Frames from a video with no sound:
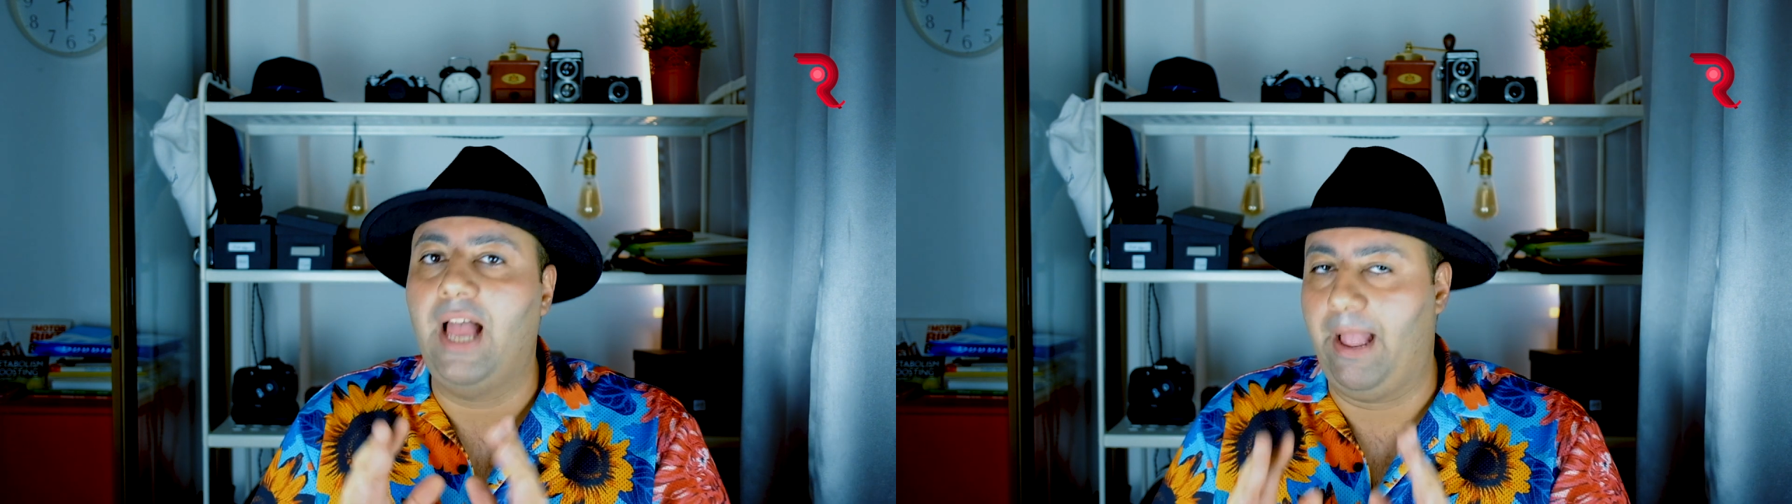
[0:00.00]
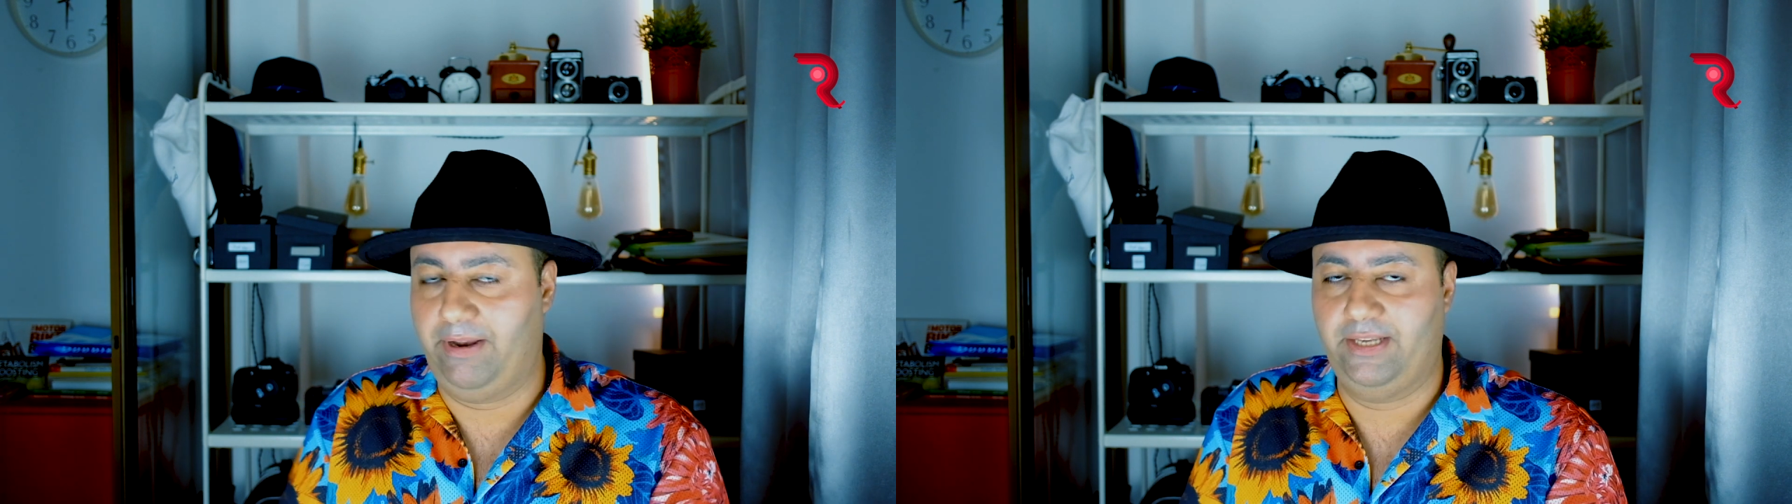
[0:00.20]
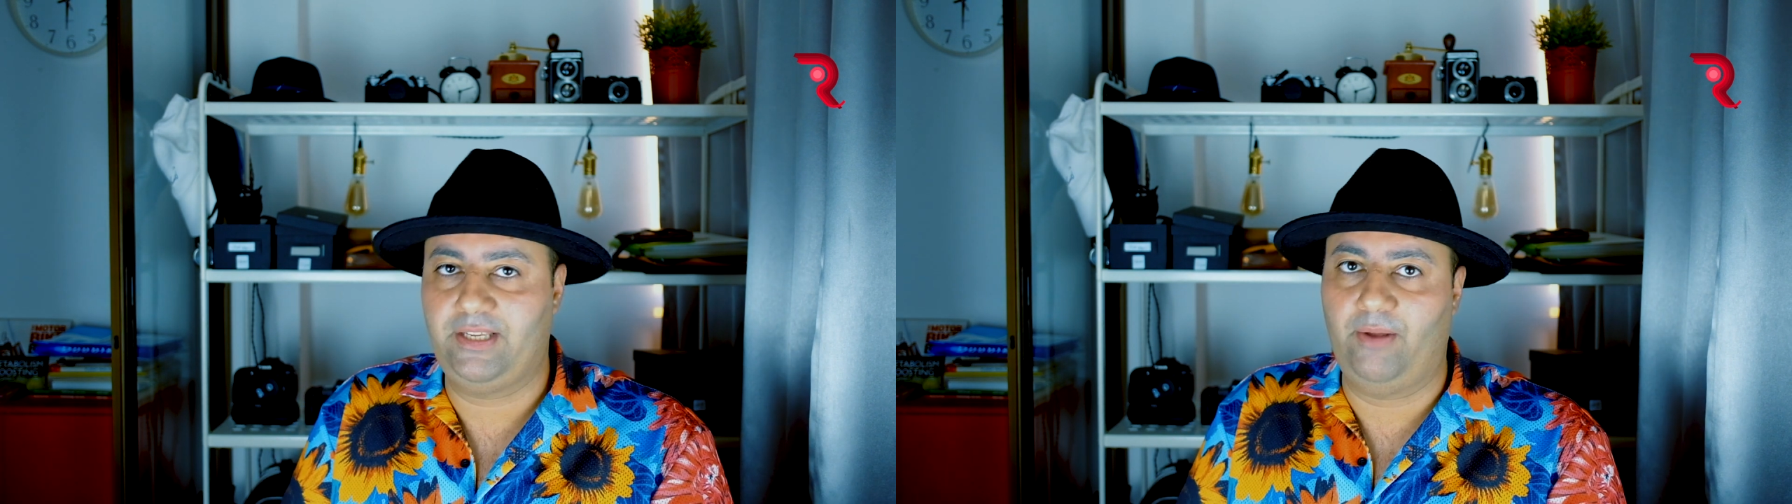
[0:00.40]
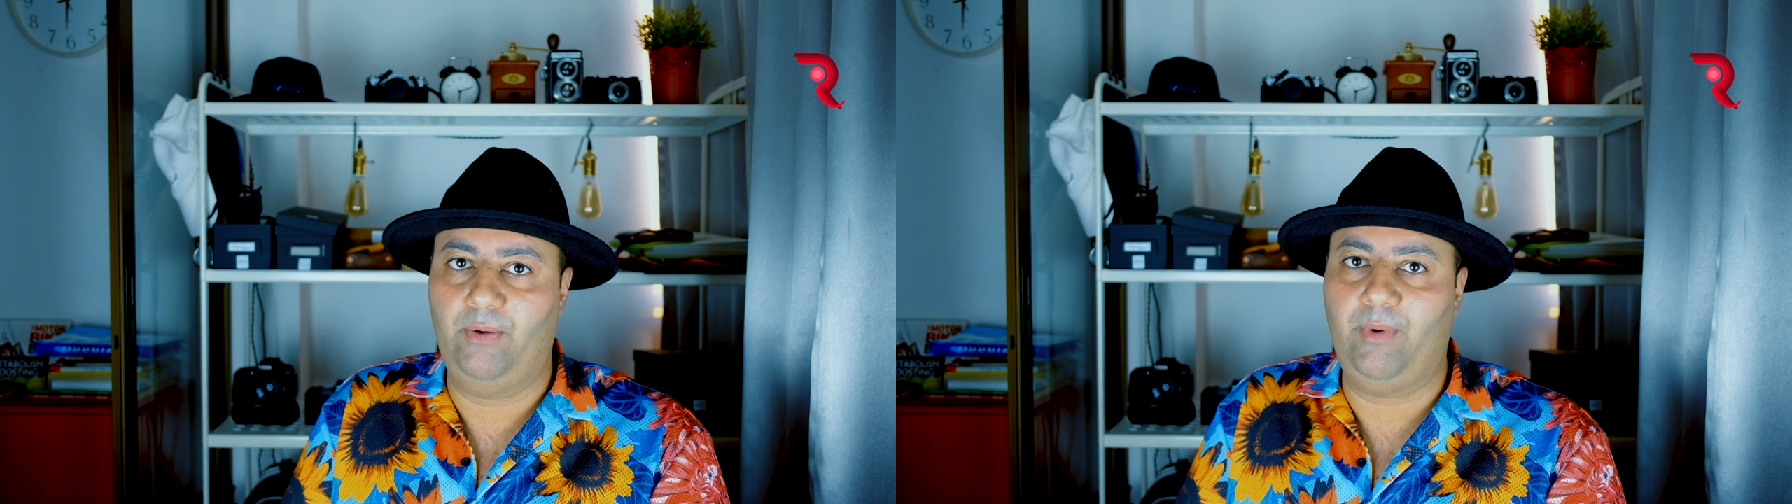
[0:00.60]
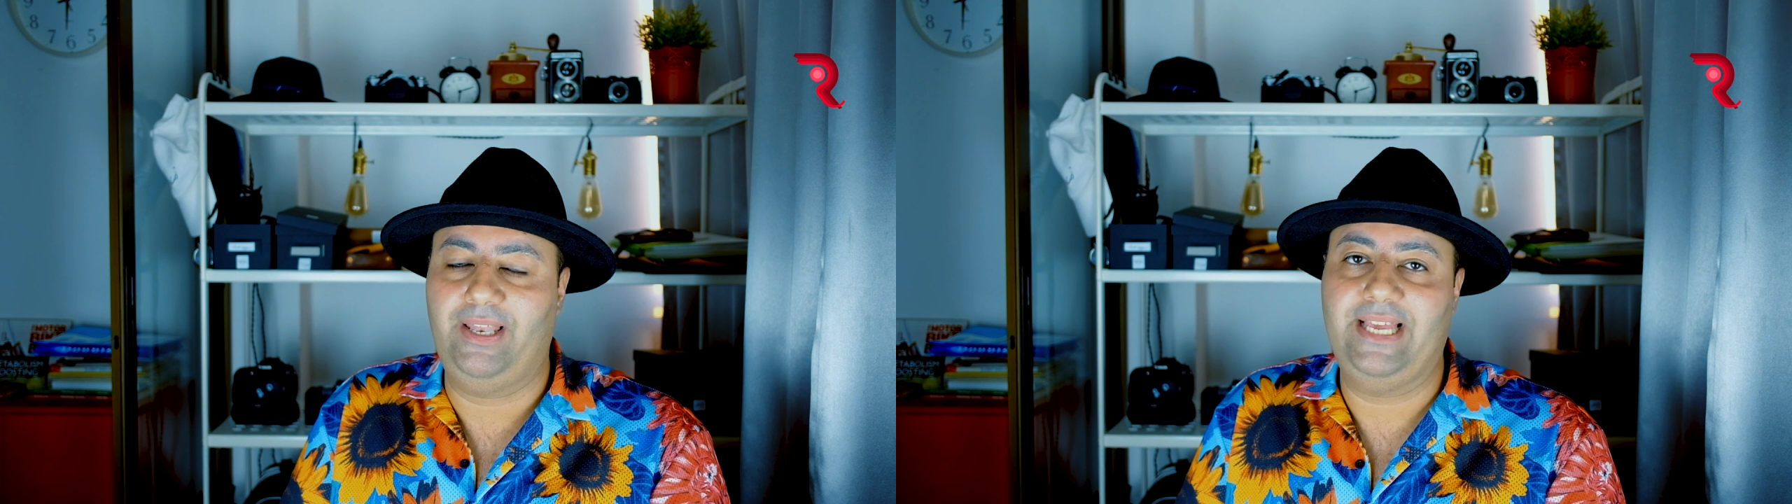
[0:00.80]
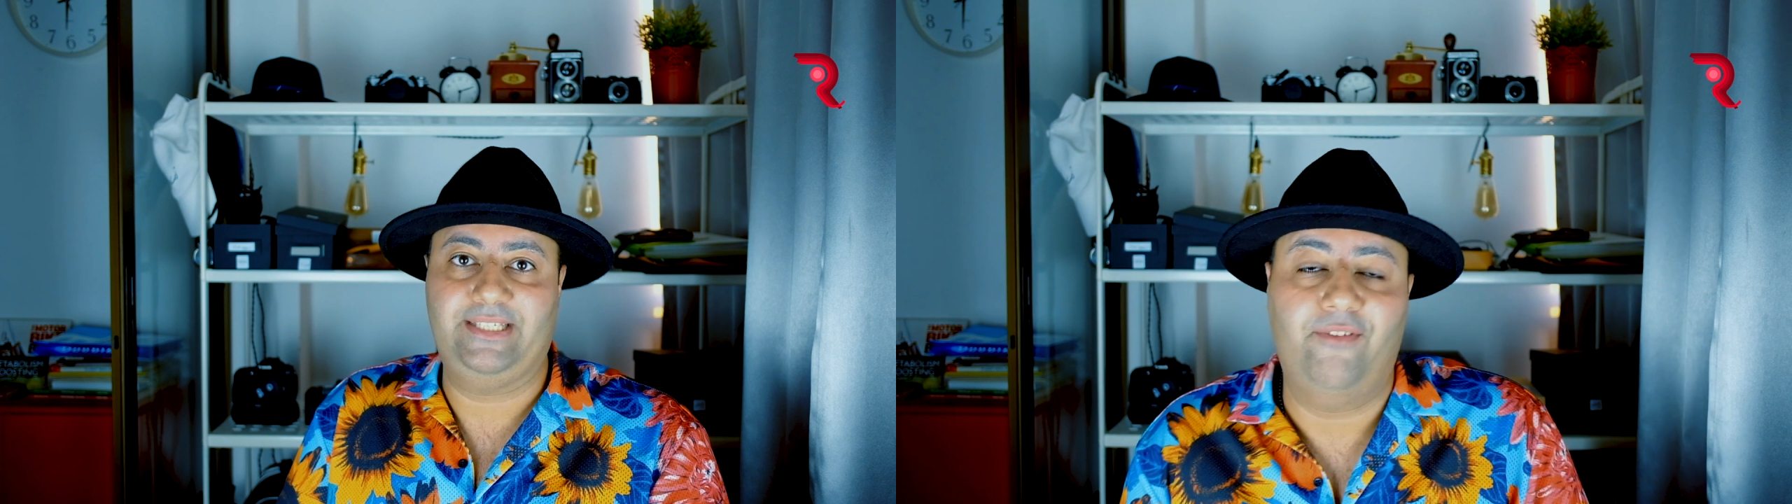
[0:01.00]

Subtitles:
I'm gonna start with my lens.